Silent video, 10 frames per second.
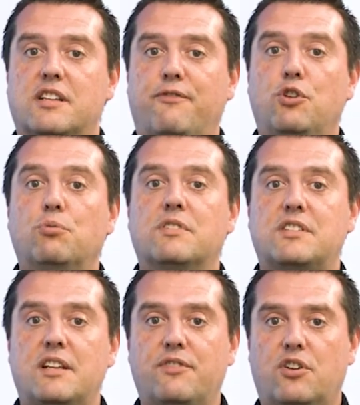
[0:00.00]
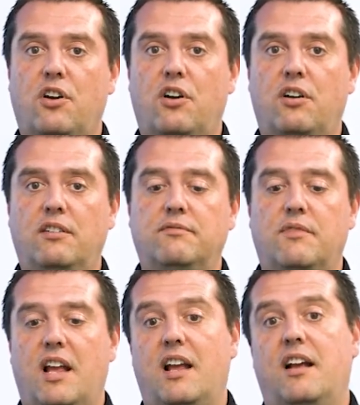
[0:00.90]
if you receive a call,
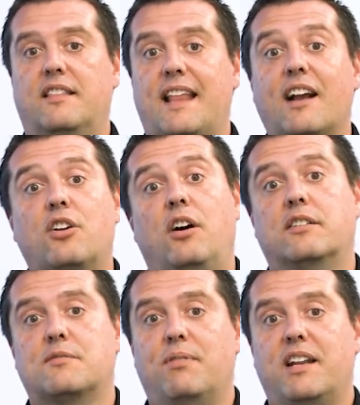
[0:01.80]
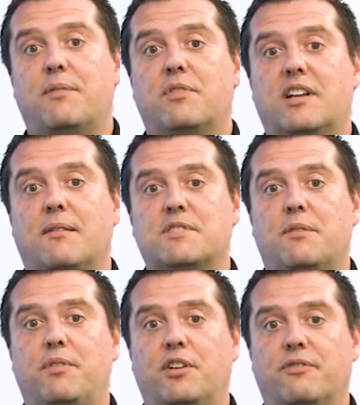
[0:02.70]
that call display number comes
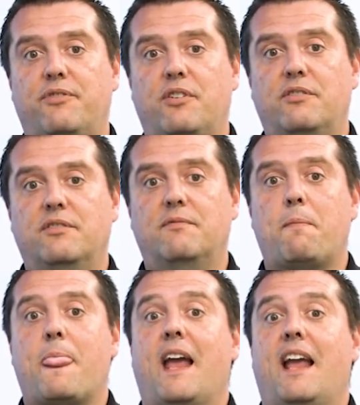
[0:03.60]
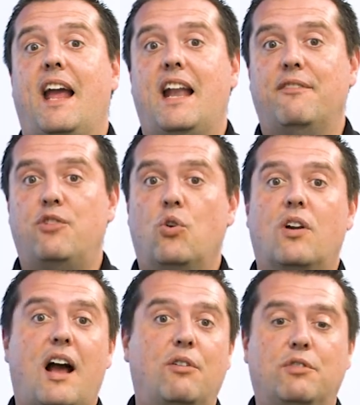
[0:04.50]
up on your phone. And if
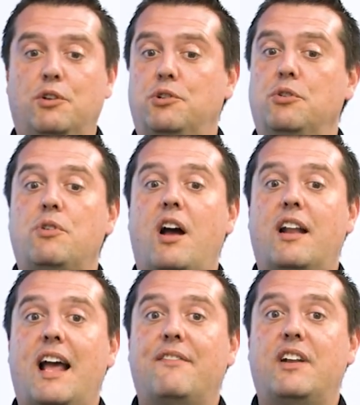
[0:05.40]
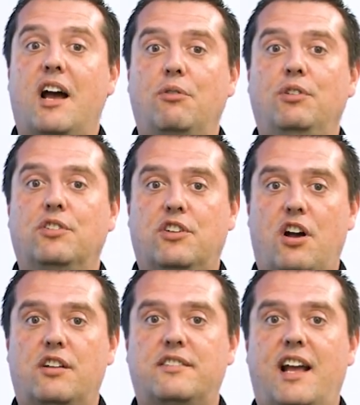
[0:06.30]
you do not have an Outlook
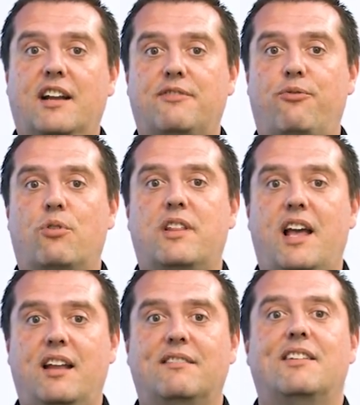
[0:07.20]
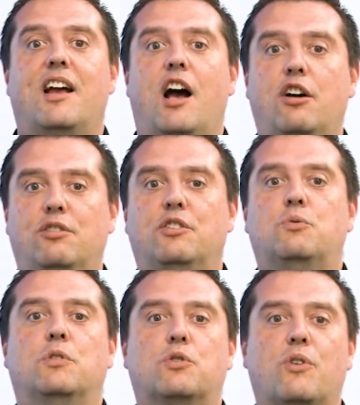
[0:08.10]
contact for that, Outlook
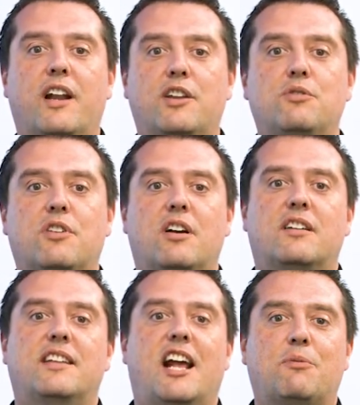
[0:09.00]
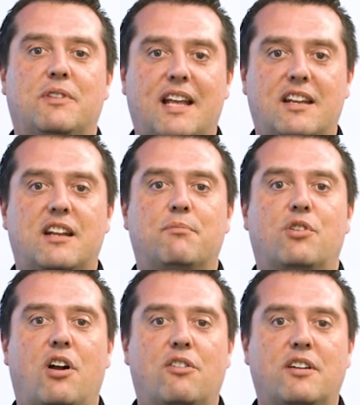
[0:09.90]
will create a new contact with that
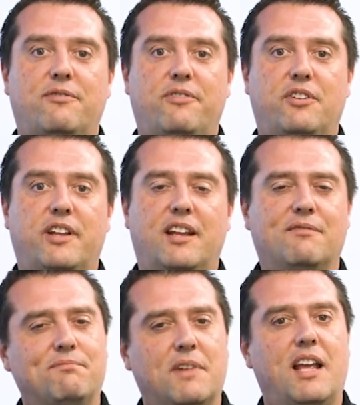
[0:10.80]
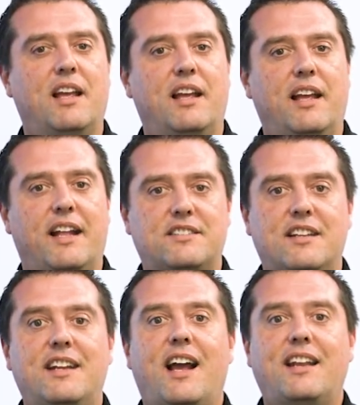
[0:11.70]
number already filled in. It's a
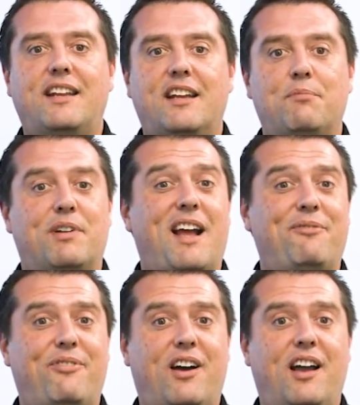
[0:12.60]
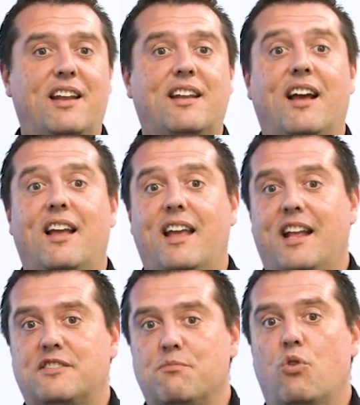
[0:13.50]
neat idea, but I find
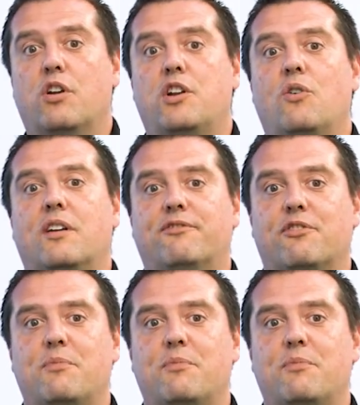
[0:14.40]
it's more annoying for